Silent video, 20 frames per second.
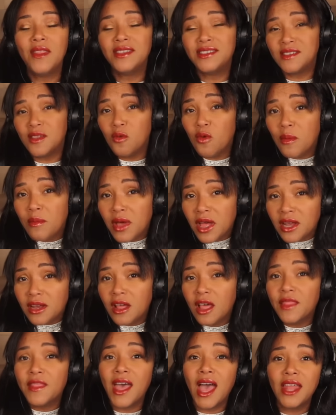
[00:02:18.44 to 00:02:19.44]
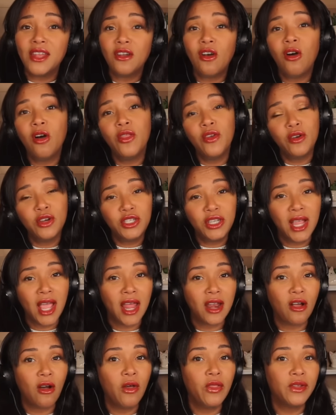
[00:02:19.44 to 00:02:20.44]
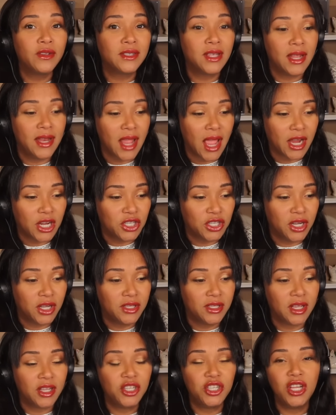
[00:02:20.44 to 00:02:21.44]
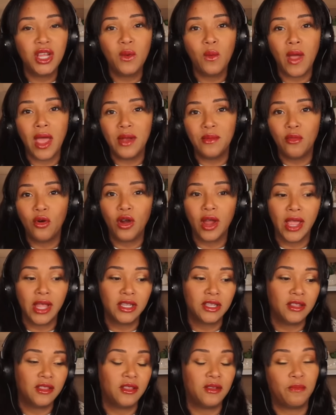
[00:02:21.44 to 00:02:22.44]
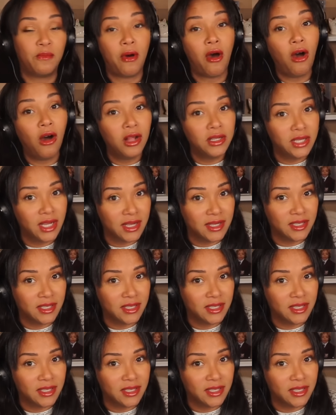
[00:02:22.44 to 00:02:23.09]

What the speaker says: this is a woman that, although she had all those connections, she went more into the politics